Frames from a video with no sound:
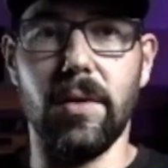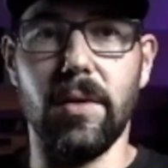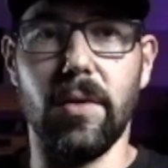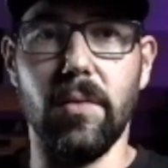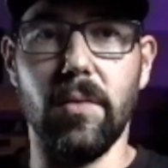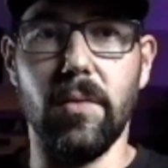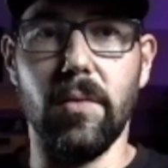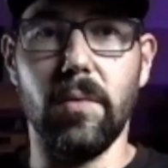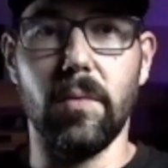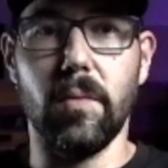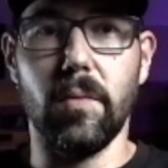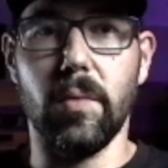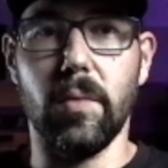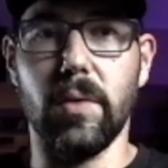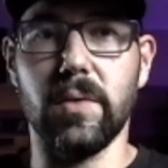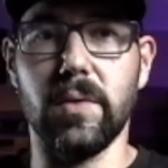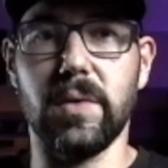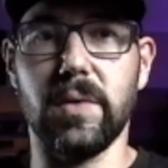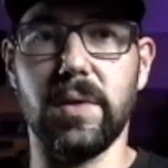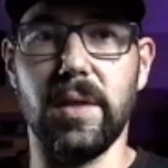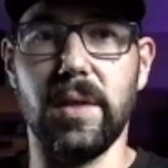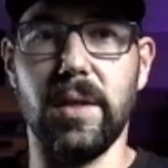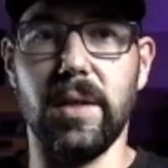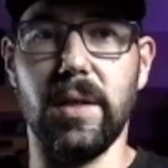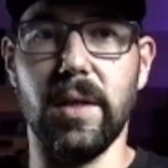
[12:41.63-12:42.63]
we'll
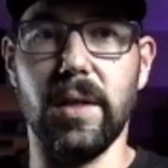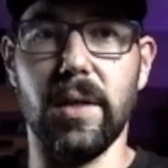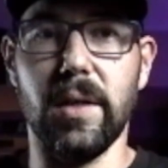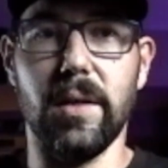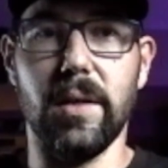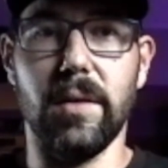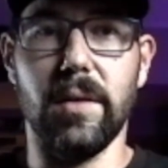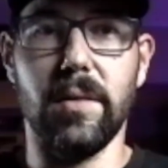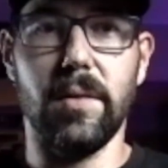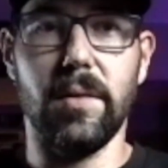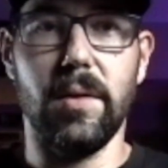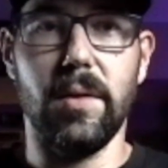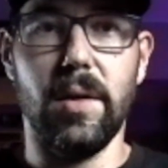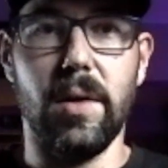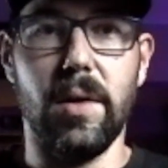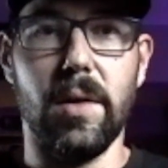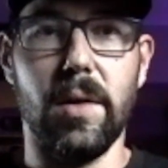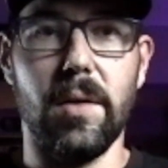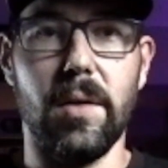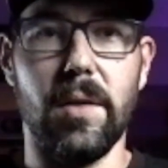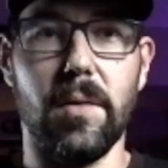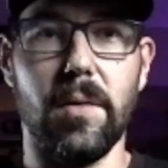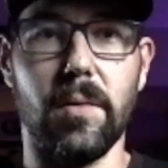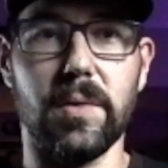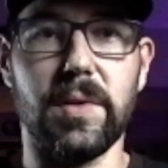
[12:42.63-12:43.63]
see
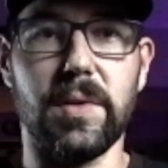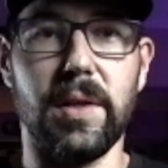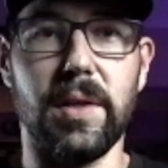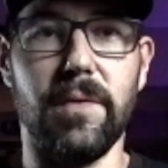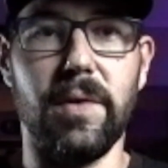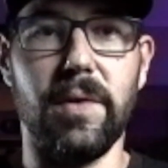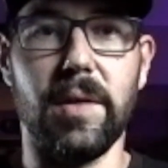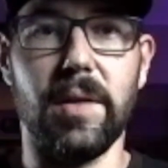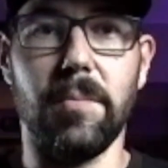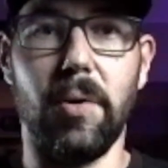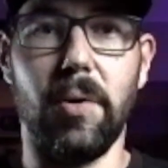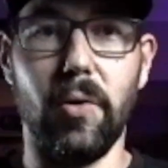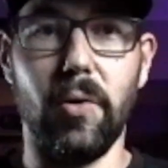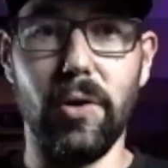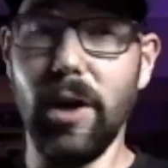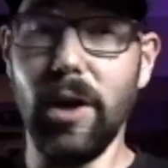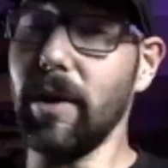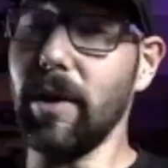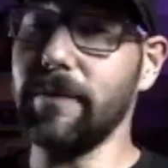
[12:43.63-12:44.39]
if he can pull it off.